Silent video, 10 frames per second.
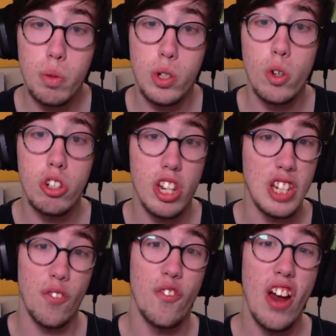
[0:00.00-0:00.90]
also this
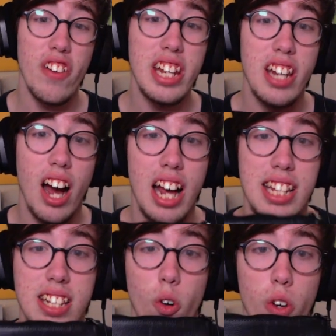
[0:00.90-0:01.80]
very
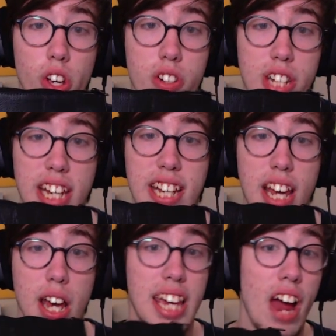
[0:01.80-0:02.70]
nice
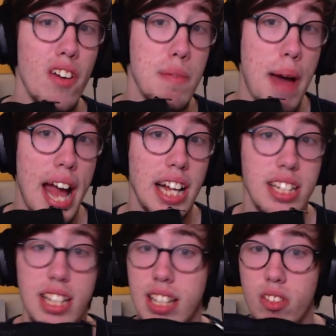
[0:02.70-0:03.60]
Audio-Technica carry bag
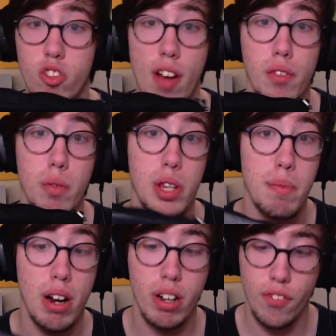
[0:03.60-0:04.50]
to travel with your
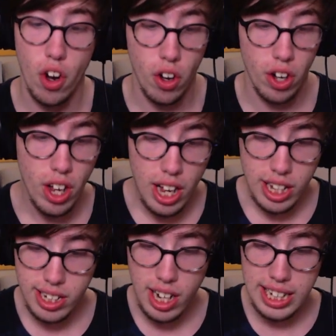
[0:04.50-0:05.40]
microphone.
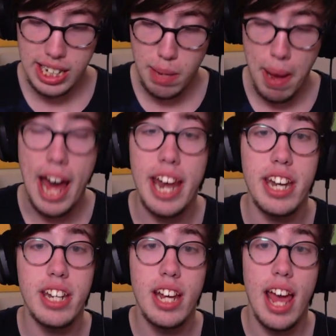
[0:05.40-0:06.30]
It's nicely
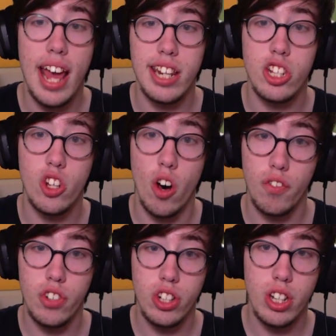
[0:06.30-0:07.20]
padded and
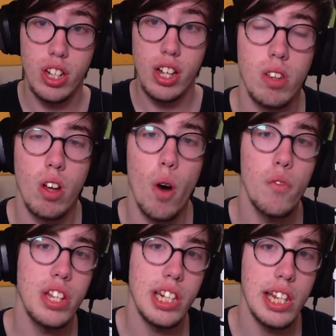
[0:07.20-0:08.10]
soft.
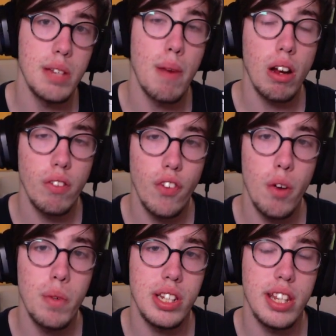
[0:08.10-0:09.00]
Obviously, the
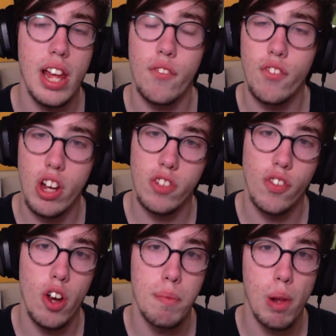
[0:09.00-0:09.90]
microphone was in that first
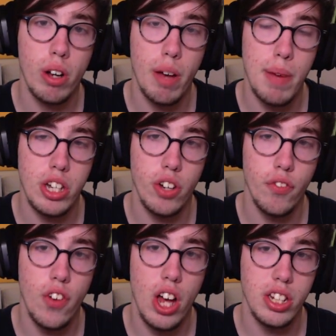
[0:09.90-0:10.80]
foam block I mentioned
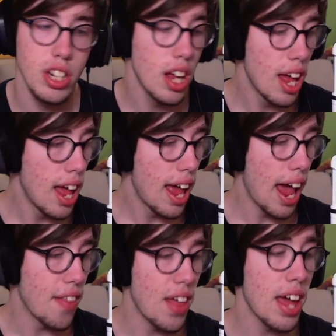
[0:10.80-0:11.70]
first,
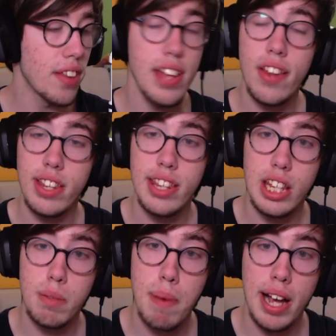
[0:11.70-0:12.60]
and then the other thing
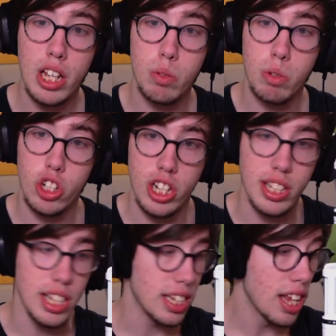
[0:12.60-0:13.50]
in the package was just
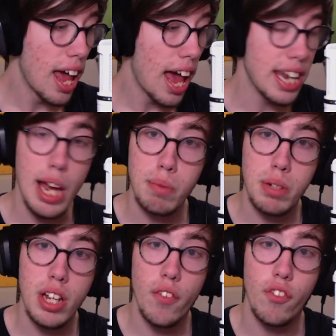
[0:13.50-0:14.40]
this
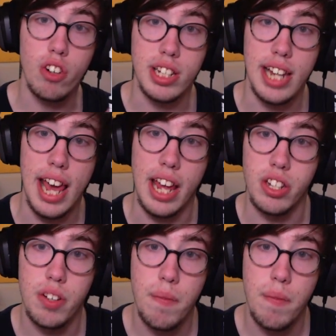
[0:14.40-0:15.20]
adapter for a stand.